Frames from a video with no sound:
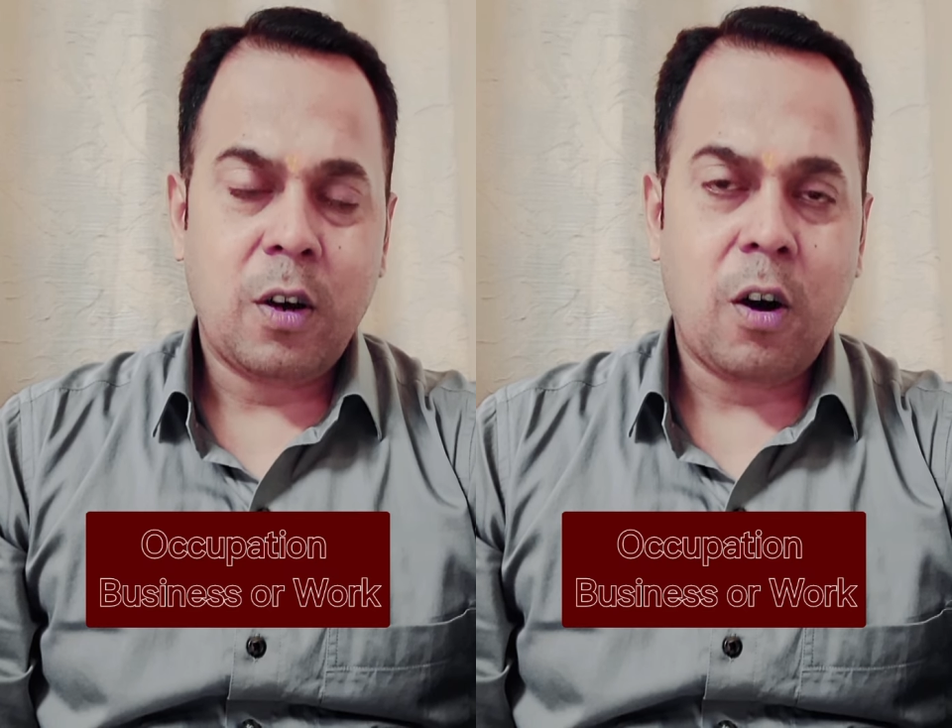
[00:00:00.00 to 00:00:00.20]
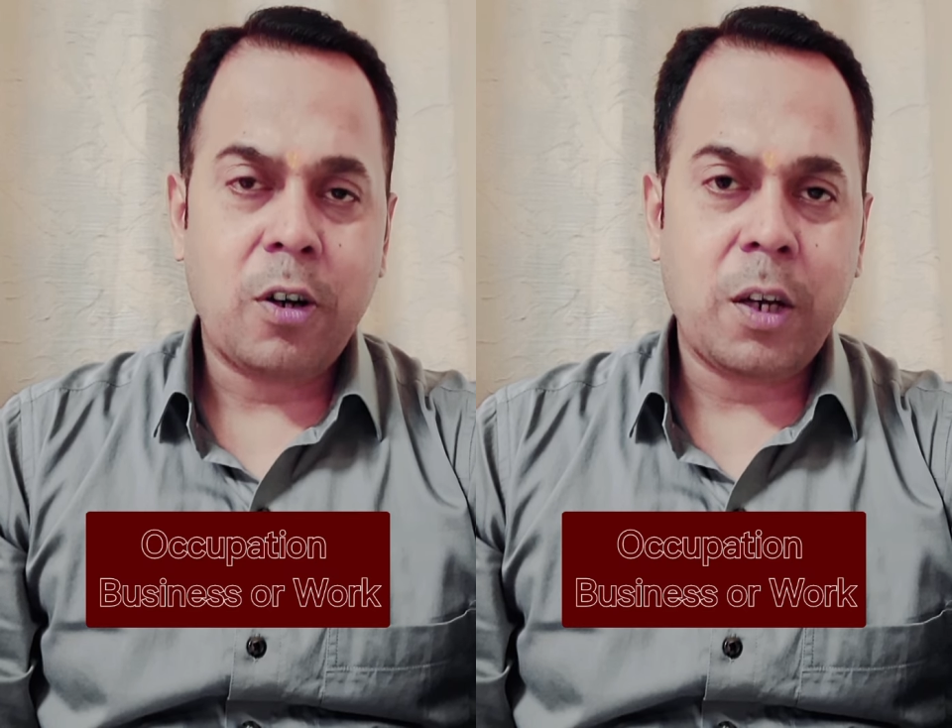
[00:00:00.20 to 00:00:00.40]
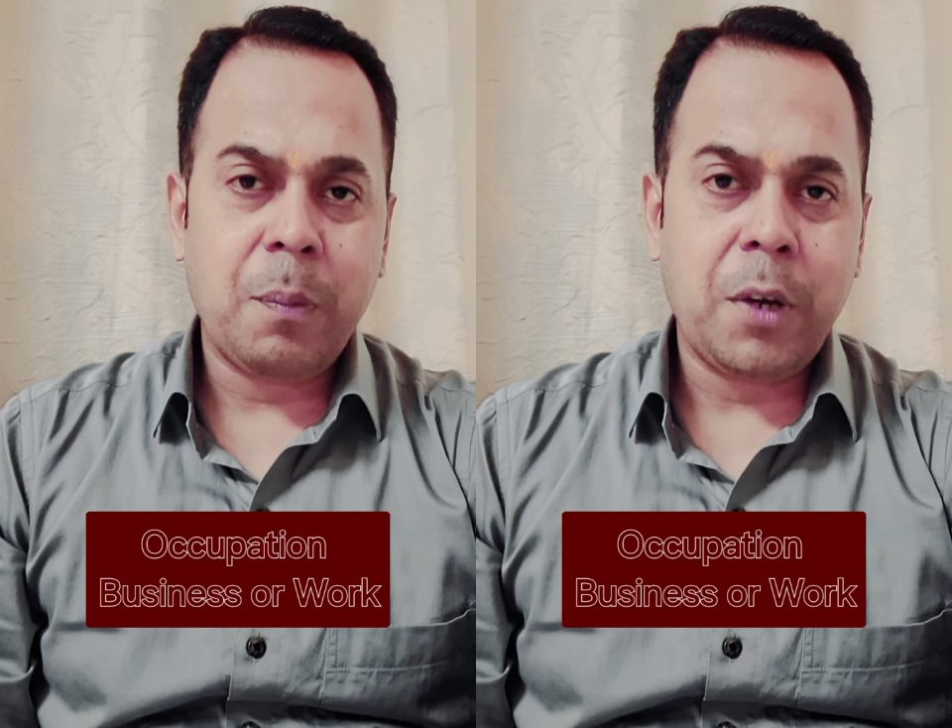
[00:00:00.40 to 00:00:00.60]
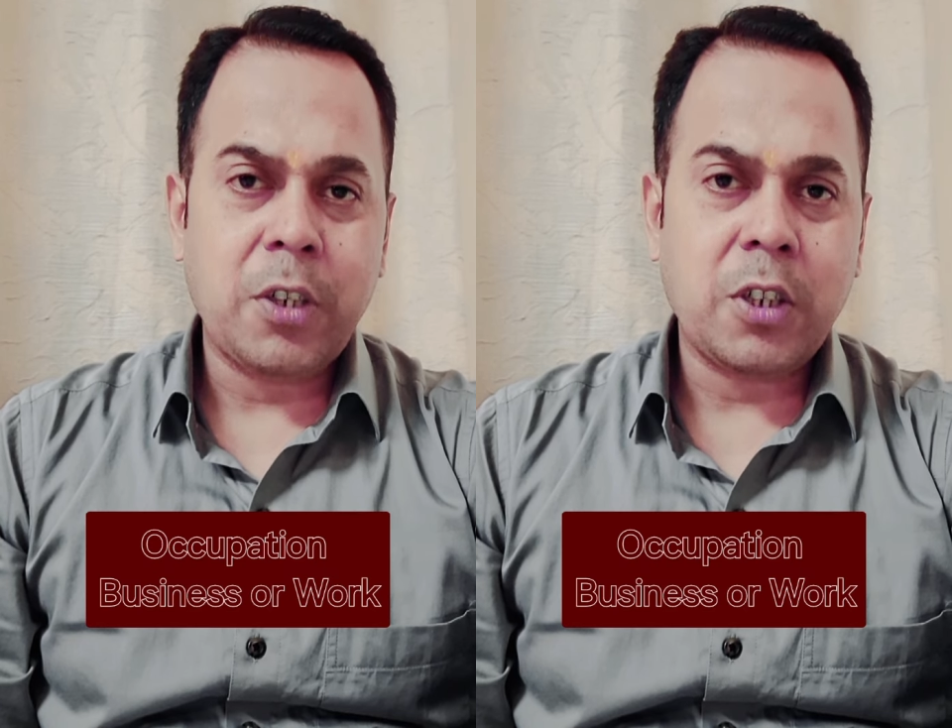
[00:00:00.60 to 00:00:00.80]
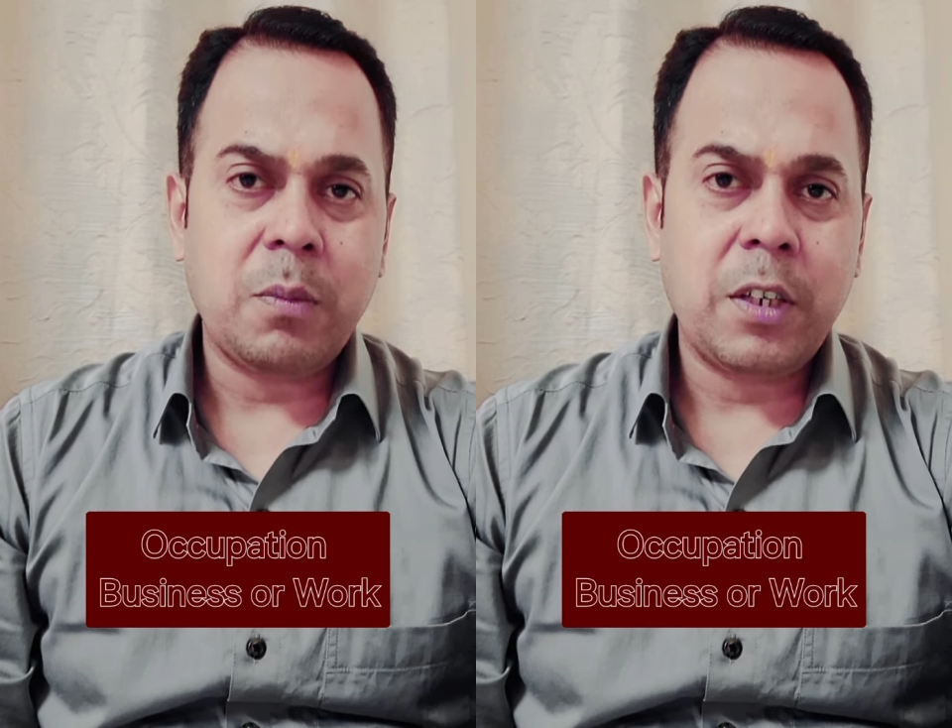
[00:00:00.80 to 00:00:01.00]

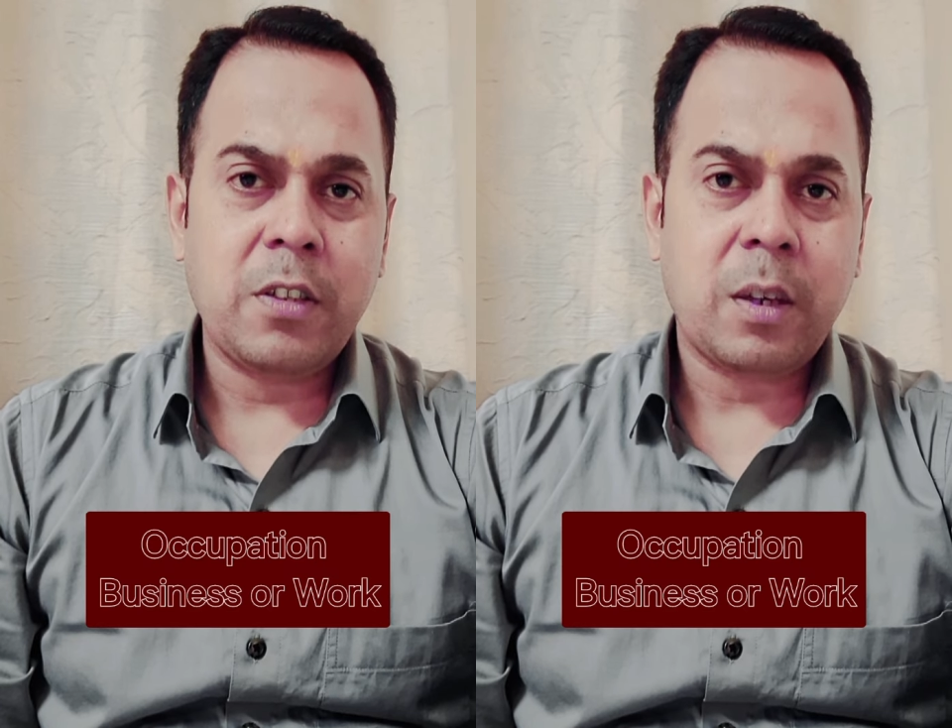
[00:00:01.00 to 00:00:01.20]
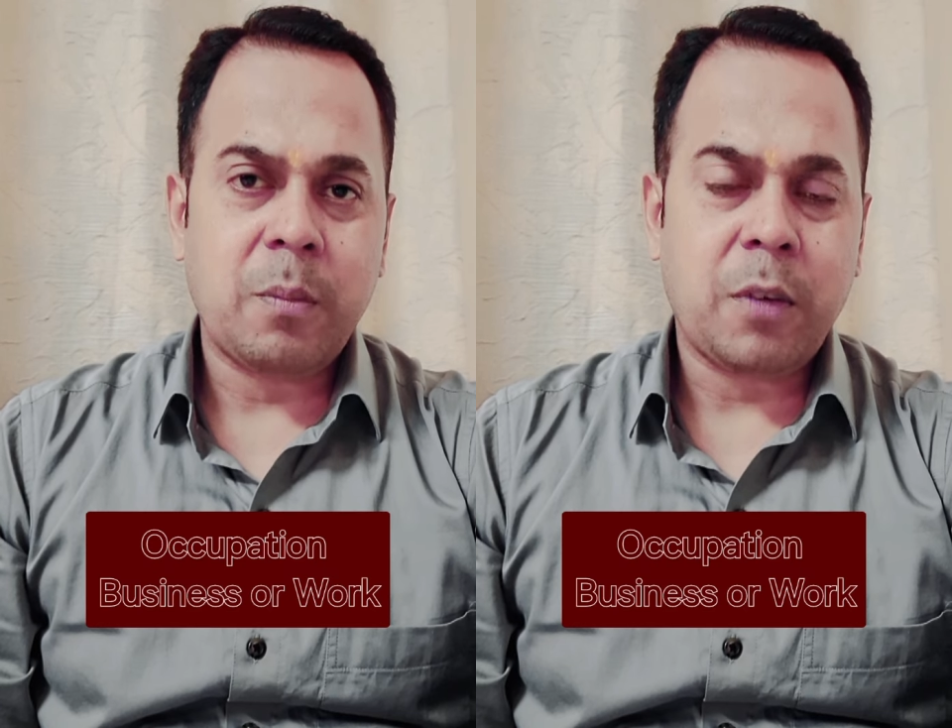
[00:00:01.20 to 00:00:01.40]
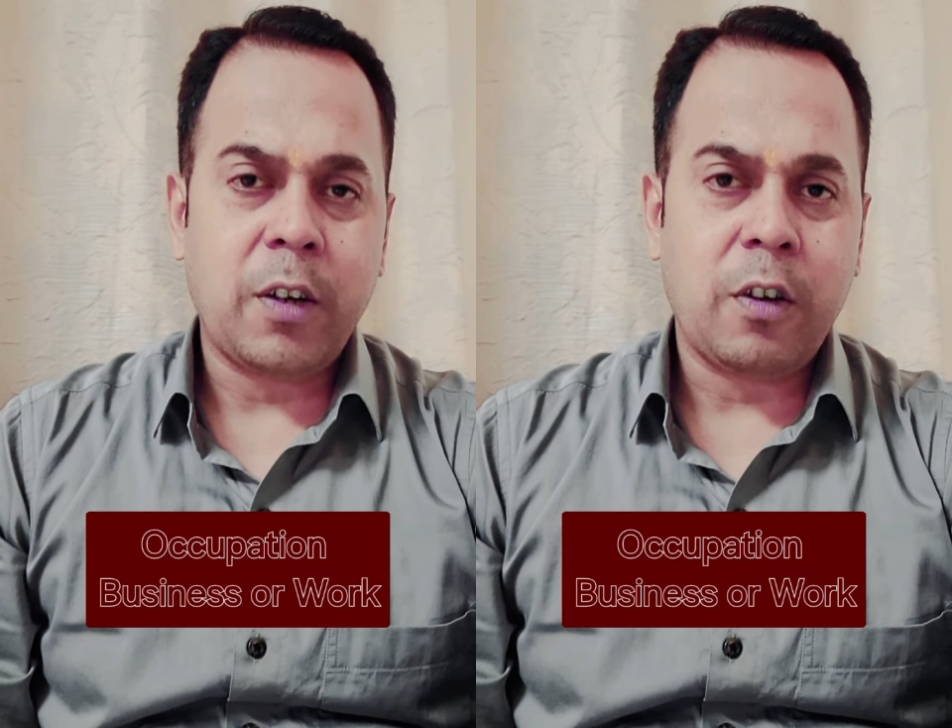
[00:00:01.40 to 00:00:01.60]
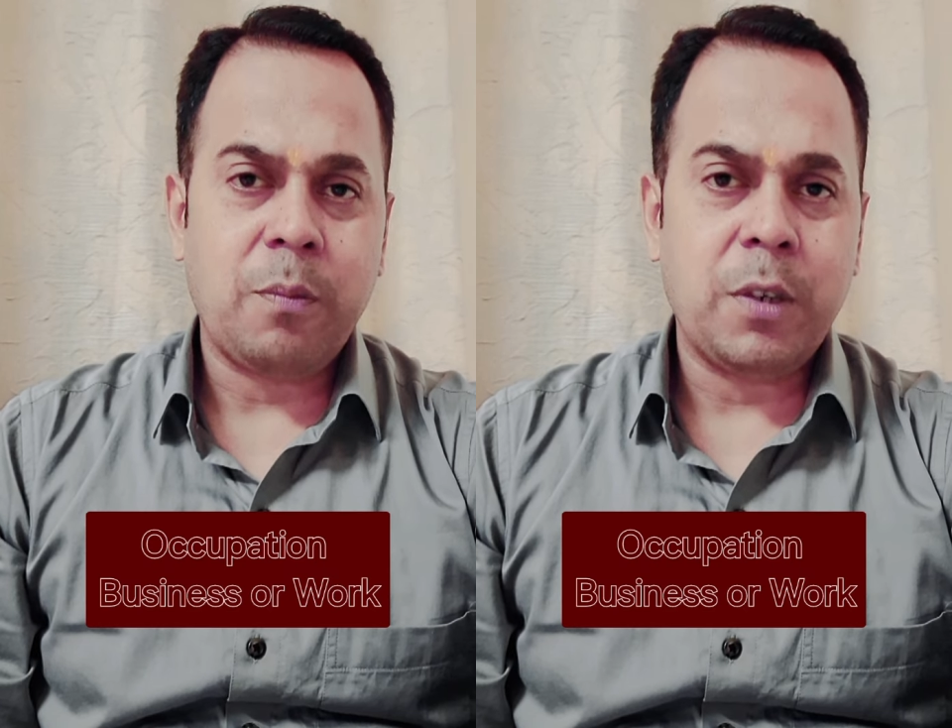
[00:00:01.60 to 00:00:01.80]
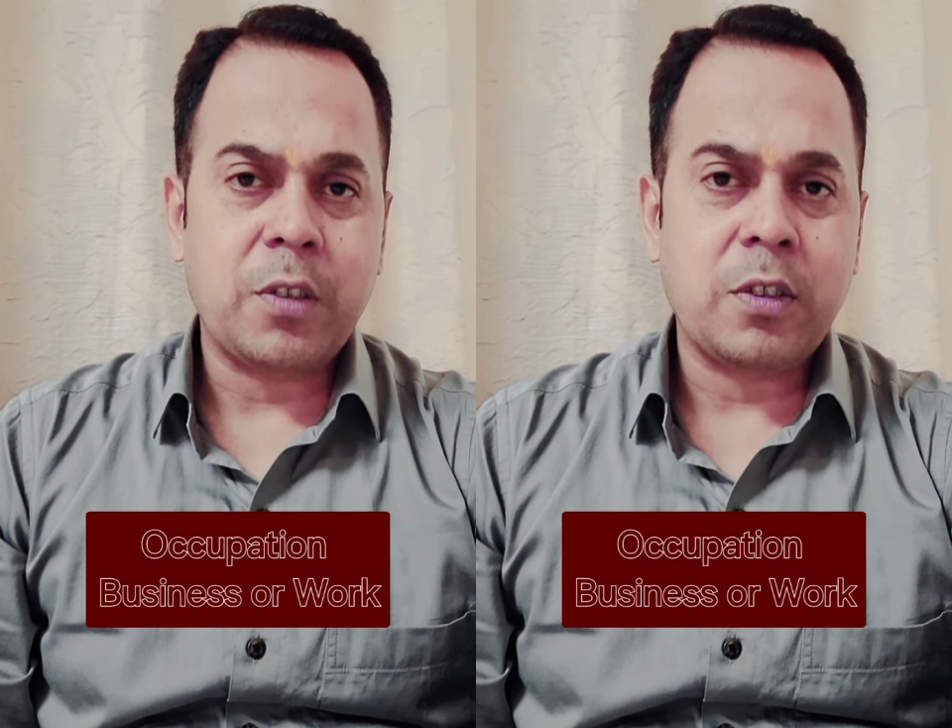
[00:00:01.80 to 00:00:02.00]
Occupation means some kind
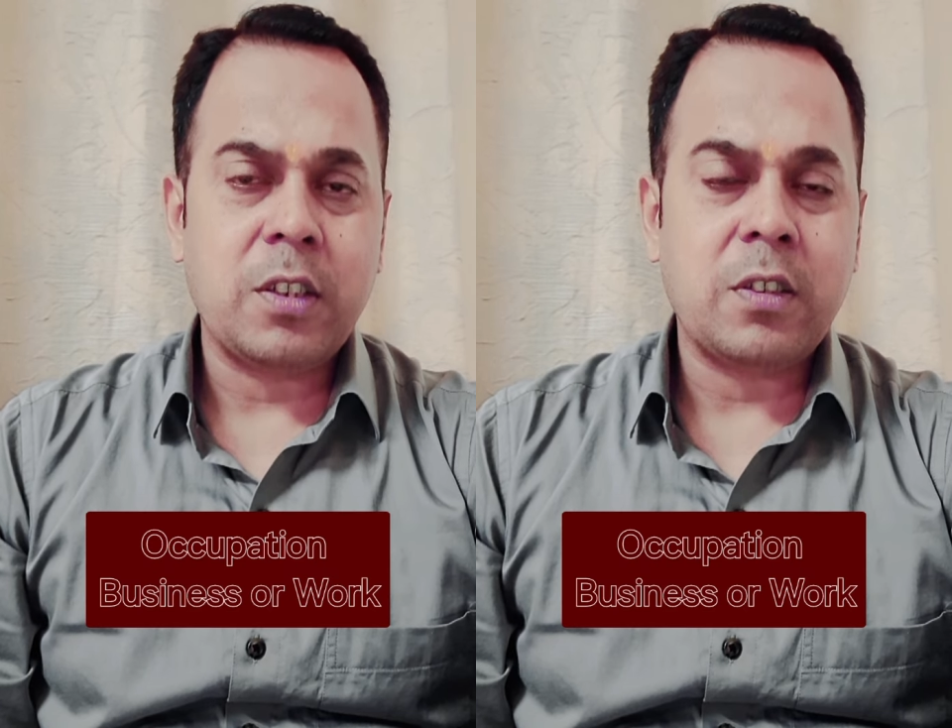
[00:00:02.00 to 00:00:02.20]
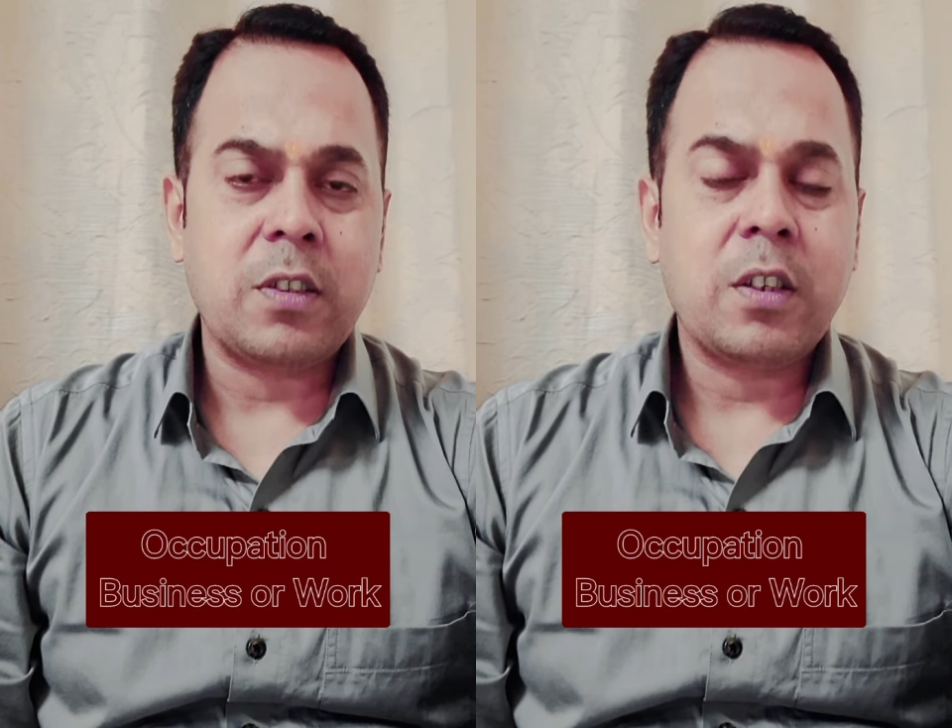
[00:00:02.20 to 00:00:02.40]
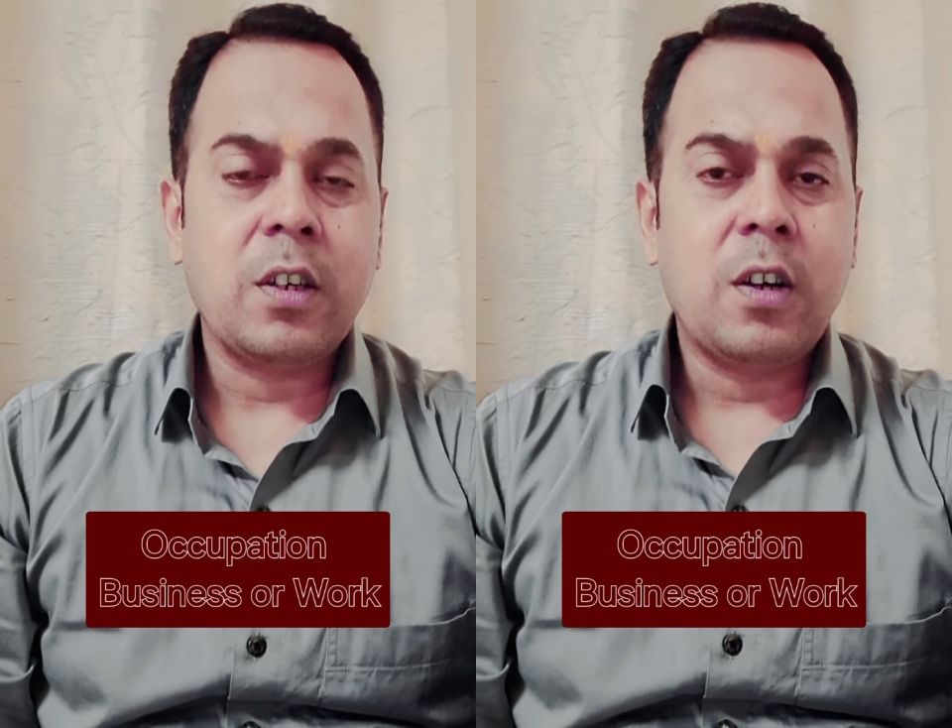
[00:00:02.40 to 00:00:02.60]
of business